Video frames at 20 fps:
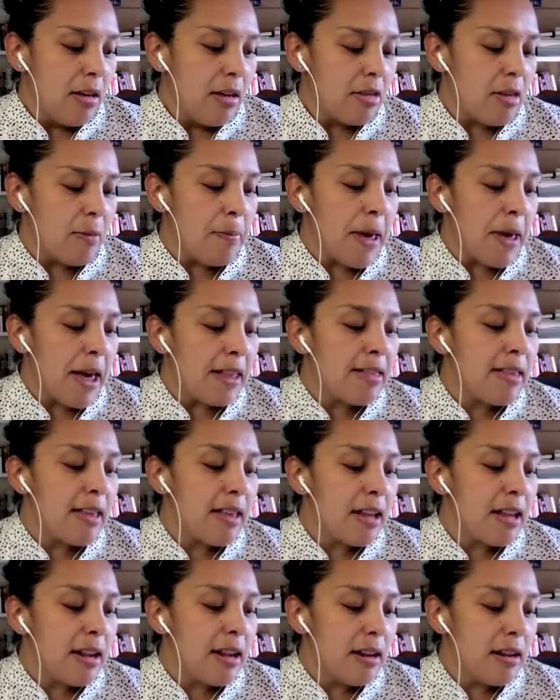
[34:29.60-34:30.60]

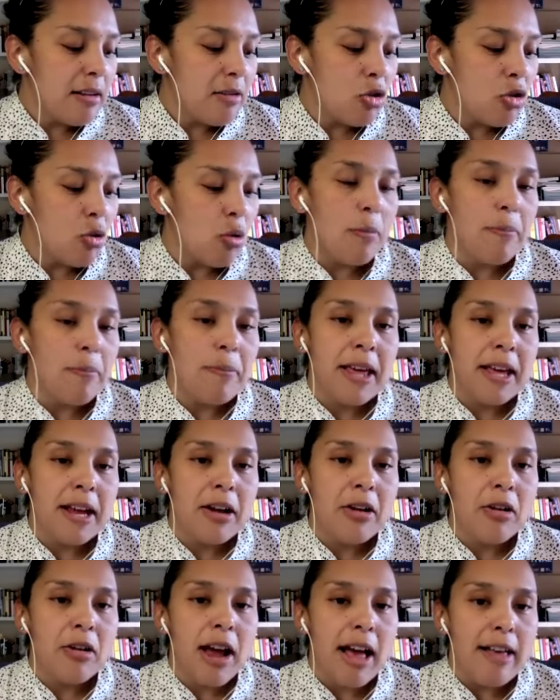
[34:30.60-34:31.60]
depicted to
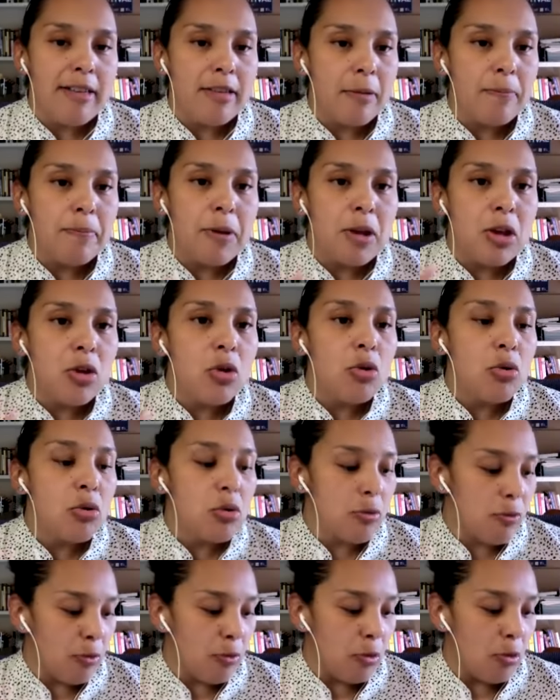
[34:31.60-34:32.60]
appear as a
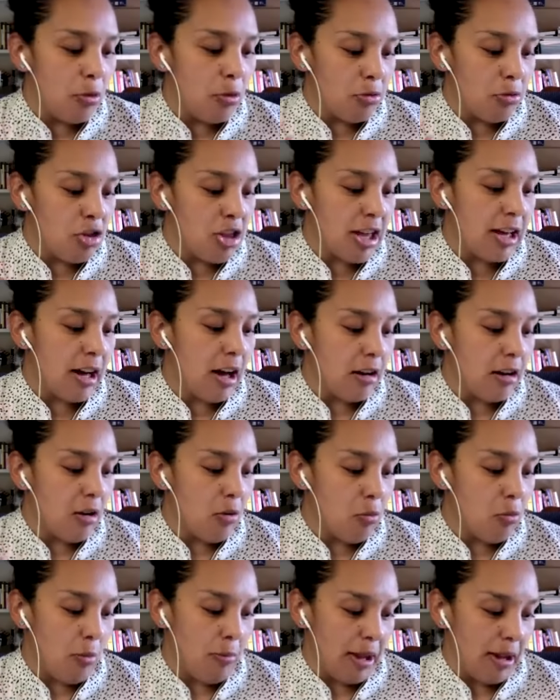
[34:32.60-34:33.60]
beautiful Chicana
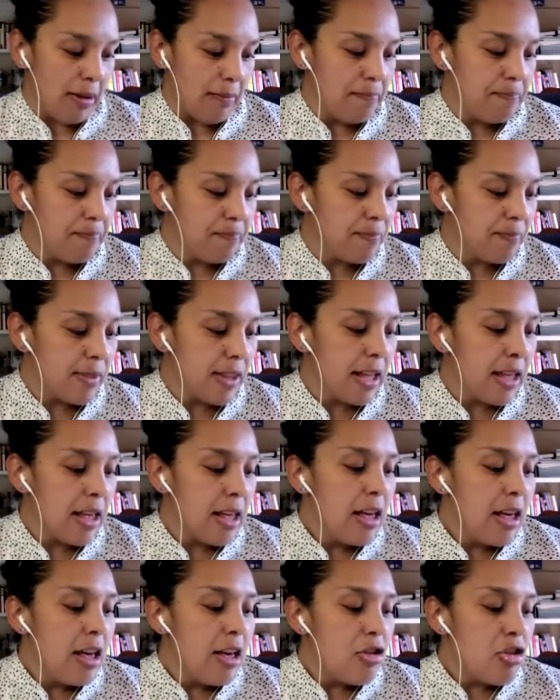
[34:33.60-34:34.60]
woman.
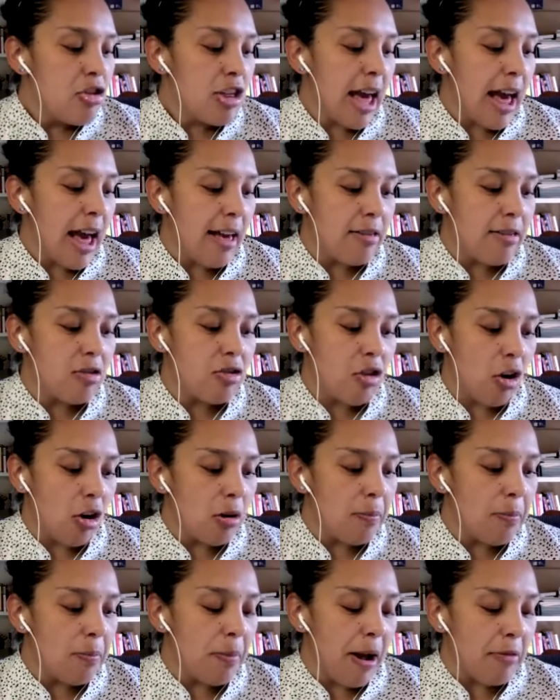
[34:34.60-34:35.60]
She has
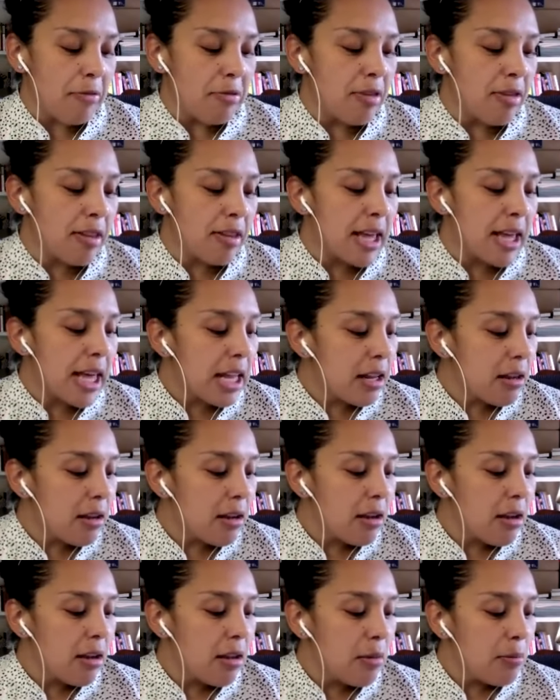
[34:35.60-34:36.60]
dark brown skin,
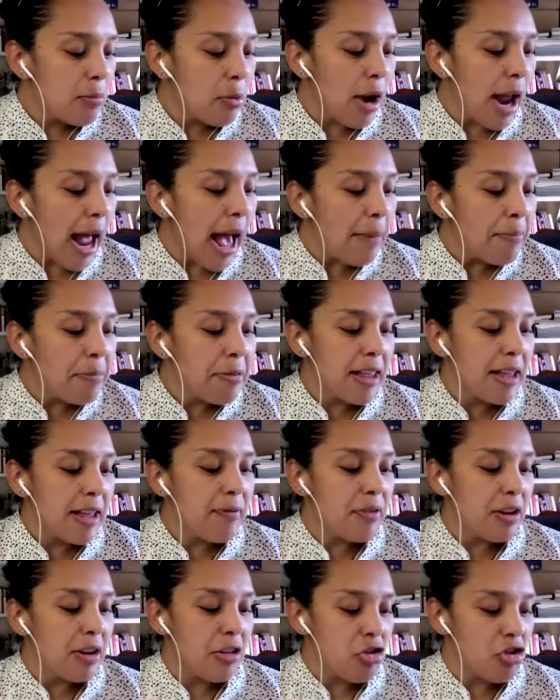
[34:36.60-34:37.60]
perhaps
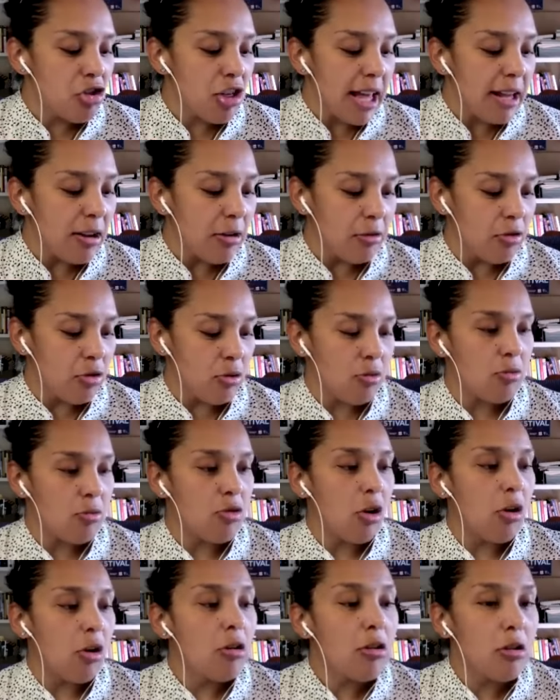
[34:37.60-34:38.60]
even a shade or two
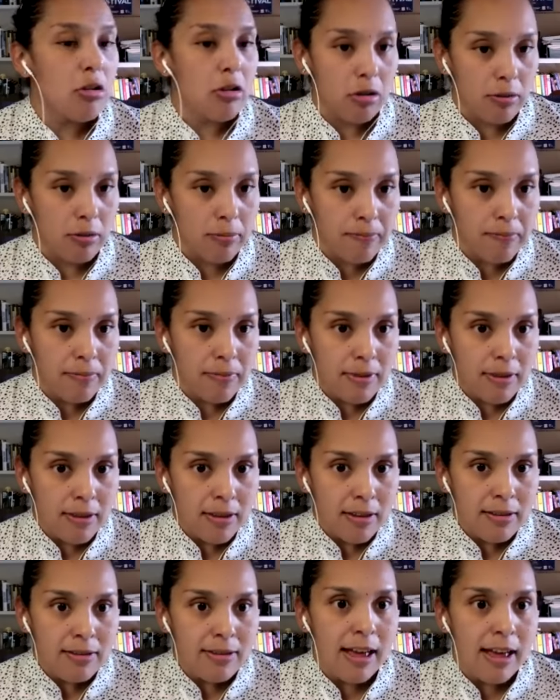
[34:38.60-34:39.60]
darker
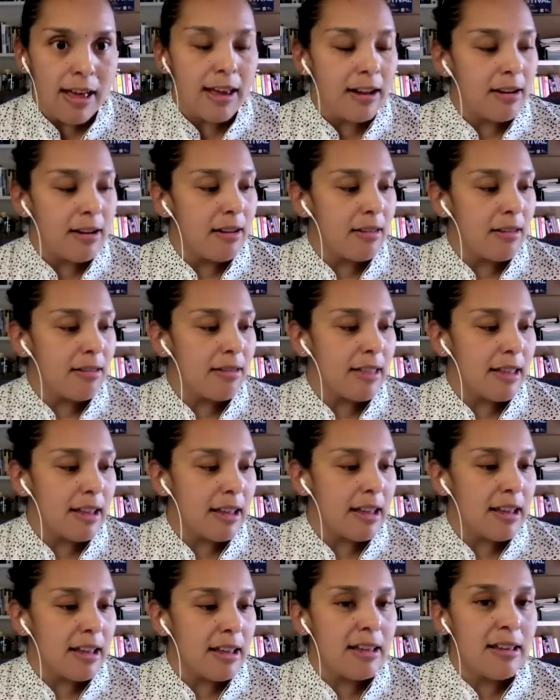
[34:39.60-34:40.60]
than
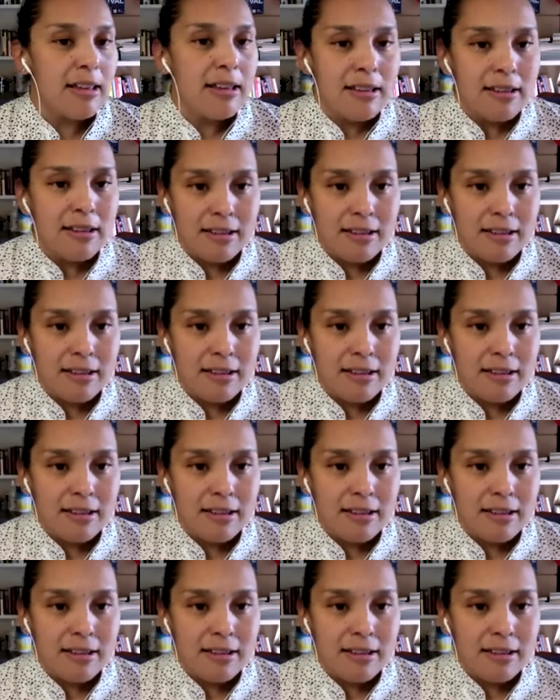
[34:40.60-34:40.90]
the